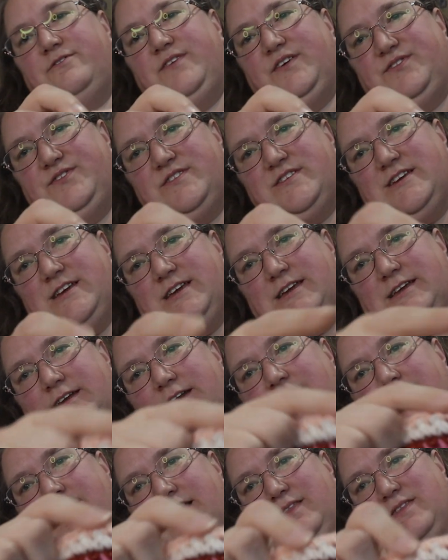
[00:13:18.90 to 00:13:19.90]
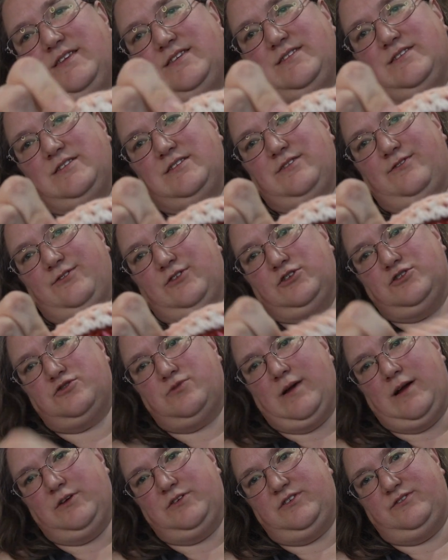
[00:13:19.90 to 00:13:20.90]
15, and this is the first
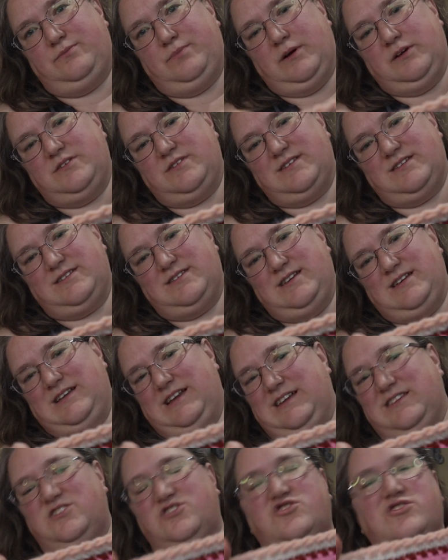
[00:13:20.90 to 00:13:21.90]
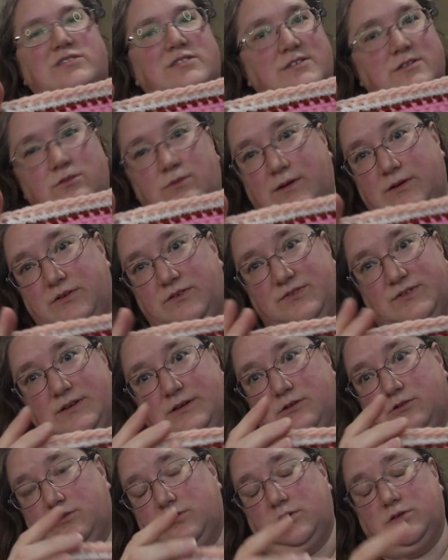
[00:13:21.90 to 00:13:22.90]
round of part 16. It's just a round of
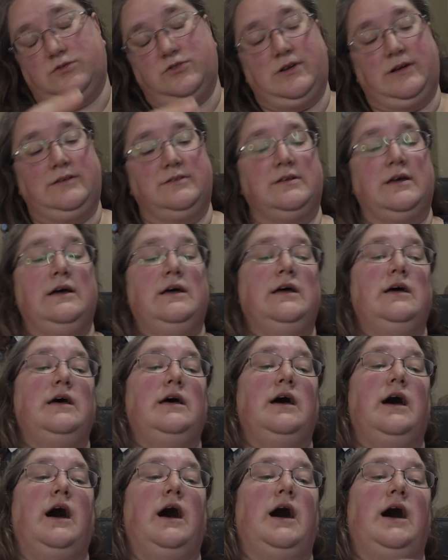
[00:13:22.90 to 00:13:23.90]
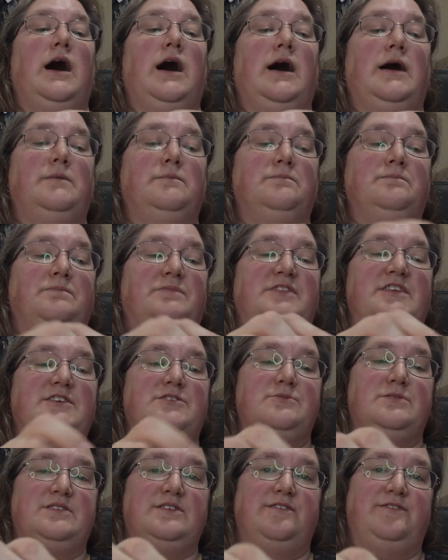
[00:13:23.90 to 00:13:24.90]
single crochets.
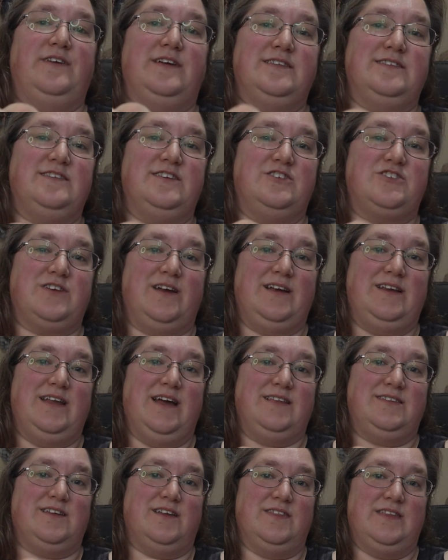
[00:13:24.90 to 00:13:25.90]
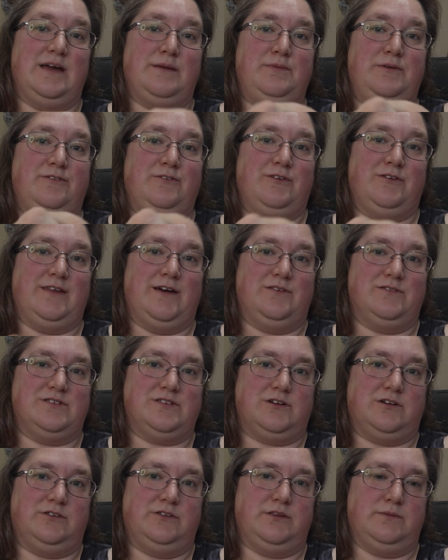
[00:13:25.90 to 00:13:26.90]
This was a fun stitch. I had not done that before. That was
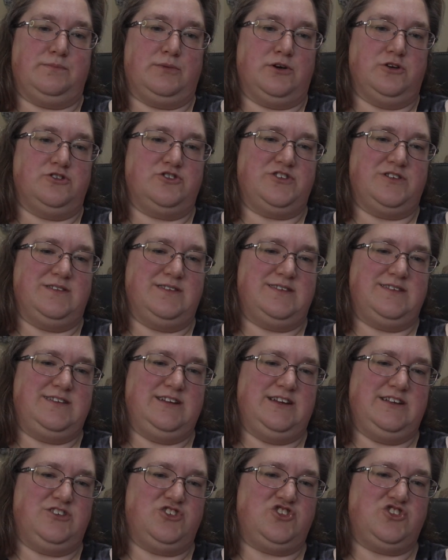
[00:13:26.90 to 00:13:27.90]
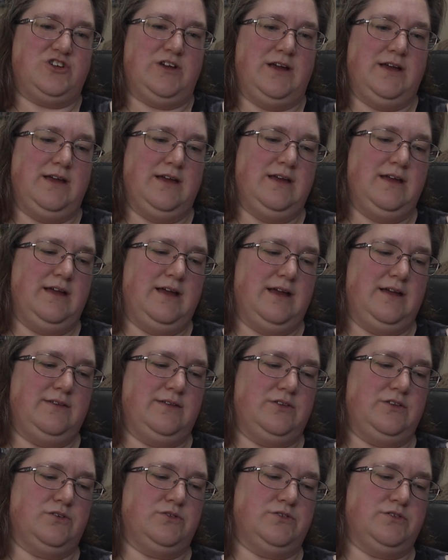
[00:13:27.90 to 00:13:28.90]
called the Persian stitch, and
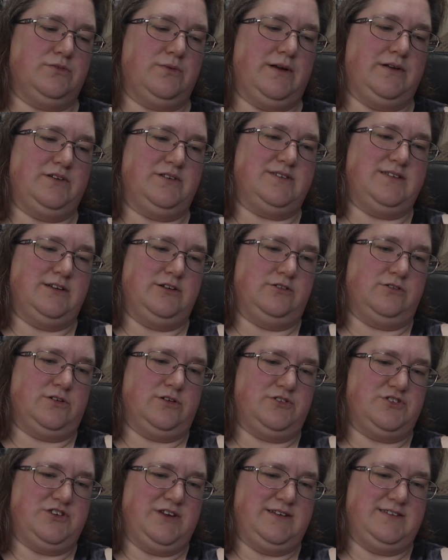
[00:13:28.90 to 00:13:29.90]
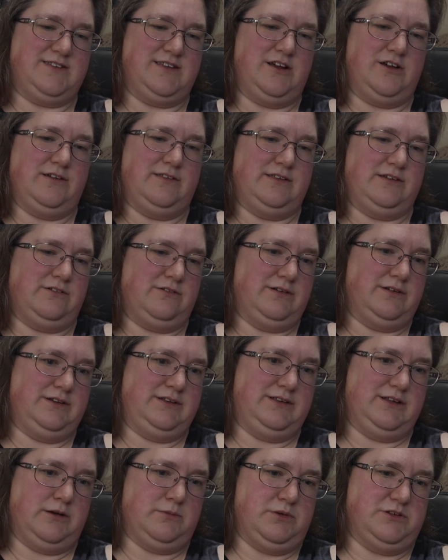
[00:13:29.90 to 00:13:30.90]
then there was a round of single crochets there, and then a round
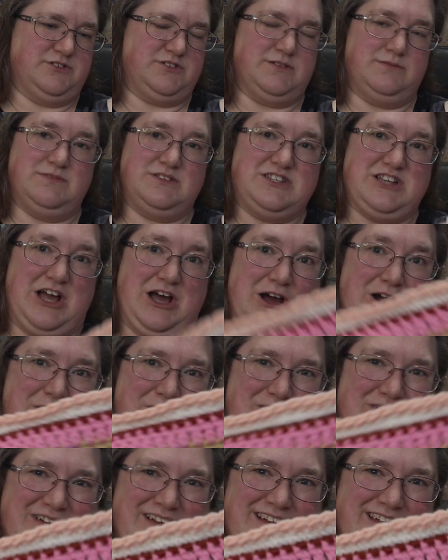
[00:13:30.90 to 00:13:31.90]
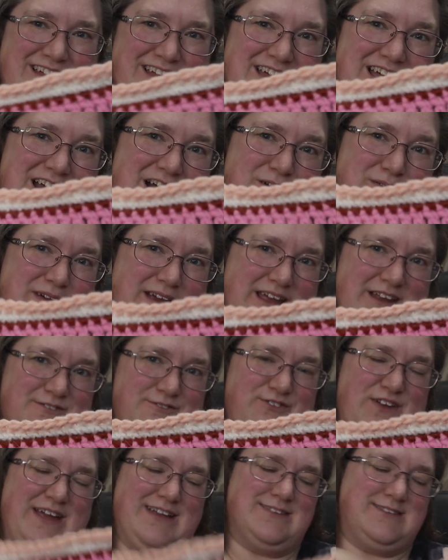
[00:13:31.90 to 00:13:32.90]
of doubles. So we're
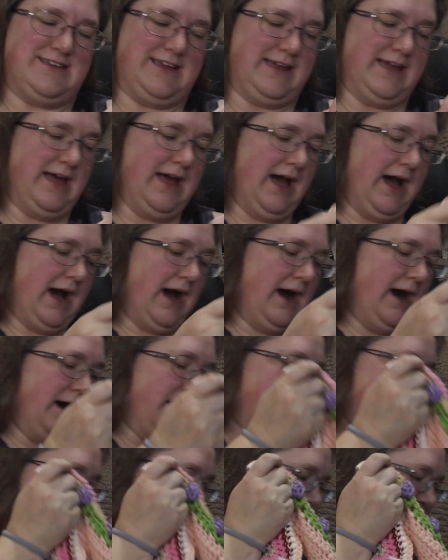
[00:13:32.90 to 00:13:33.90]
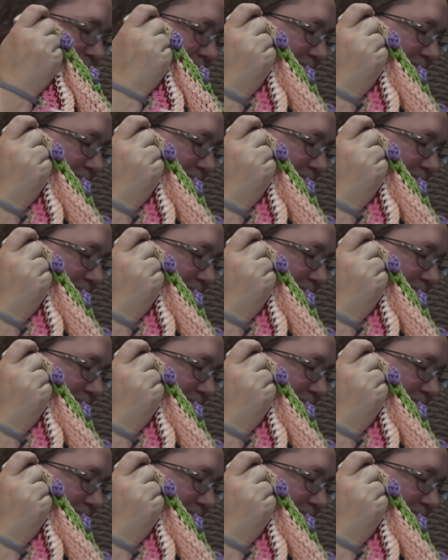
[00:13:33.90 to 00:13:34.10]
getting fancy. I